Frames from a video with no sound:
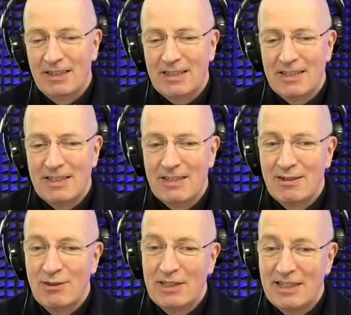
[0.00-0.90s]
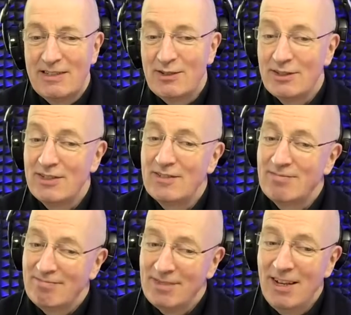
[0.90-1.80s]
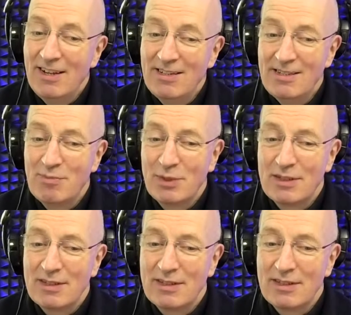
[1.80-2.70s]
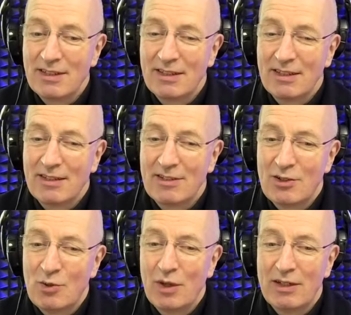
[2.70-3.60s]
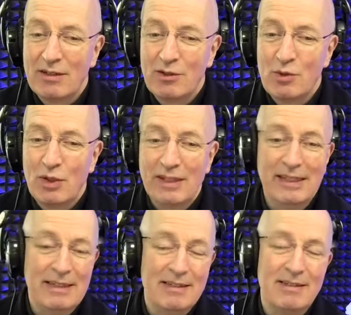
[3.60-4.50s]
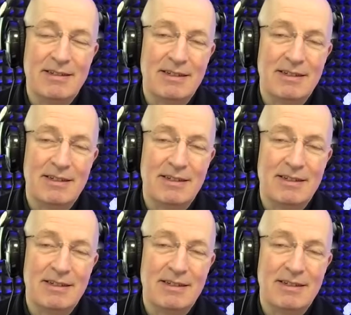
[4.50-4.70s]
So the answer is yes, but to what end?